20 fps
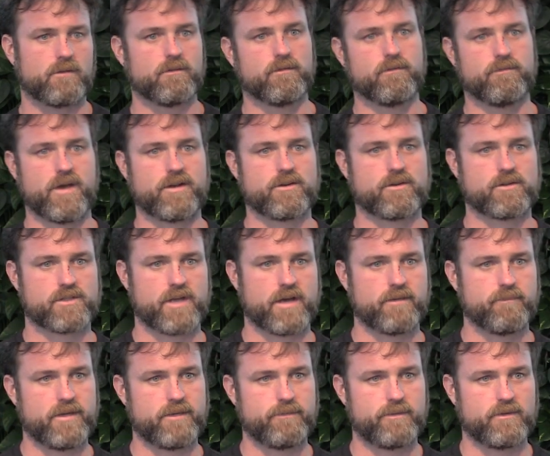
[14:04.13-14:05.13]
vendors
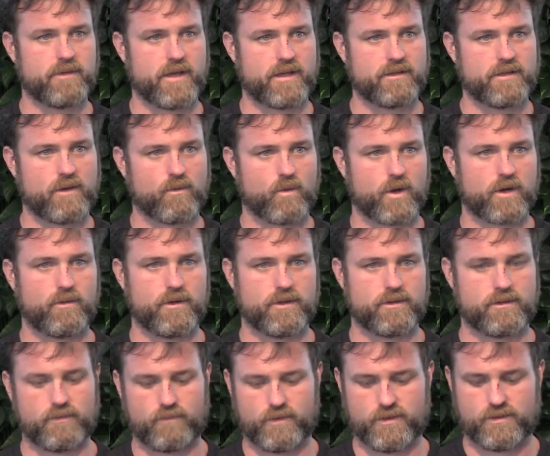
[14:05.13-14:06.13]
that work
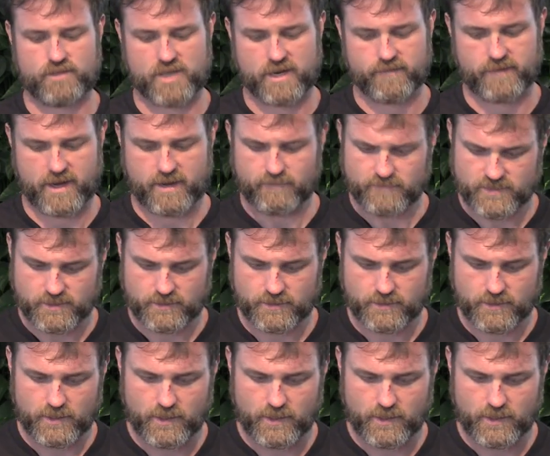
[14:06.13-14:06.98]
with JVMs,